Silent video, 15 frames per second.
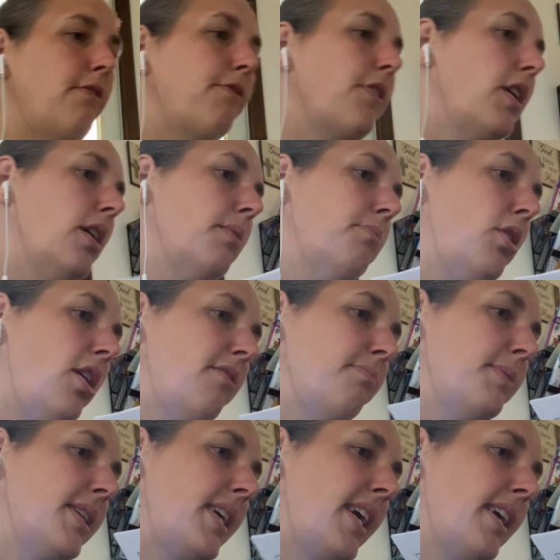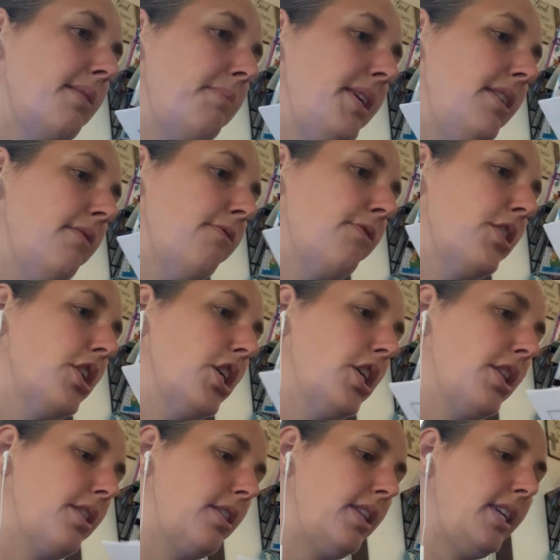from Hoffman Academy for
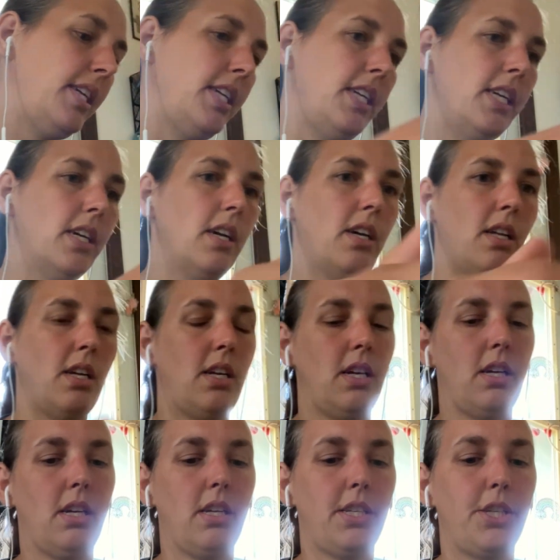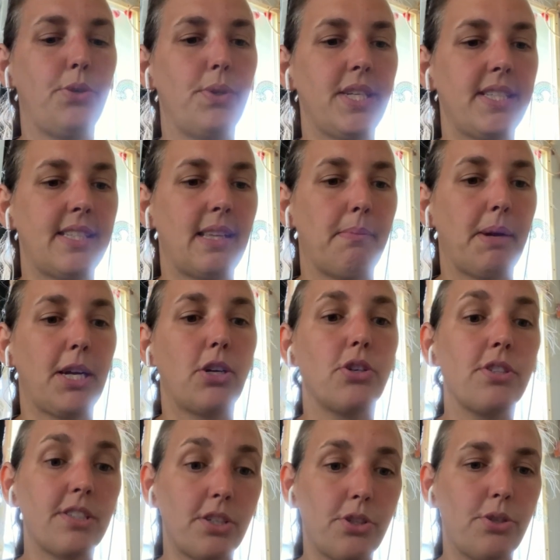the units that my
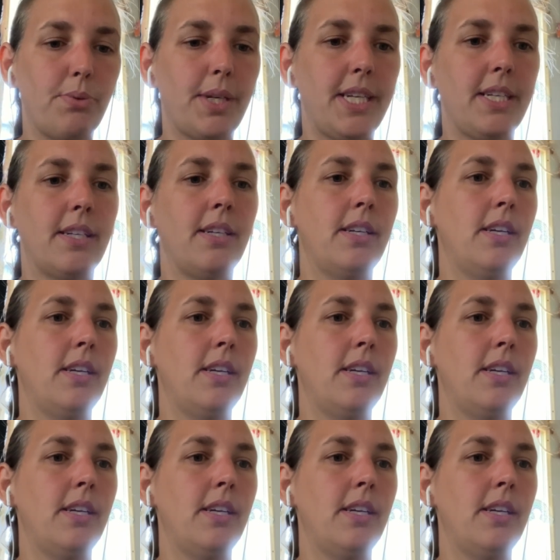girls are doing,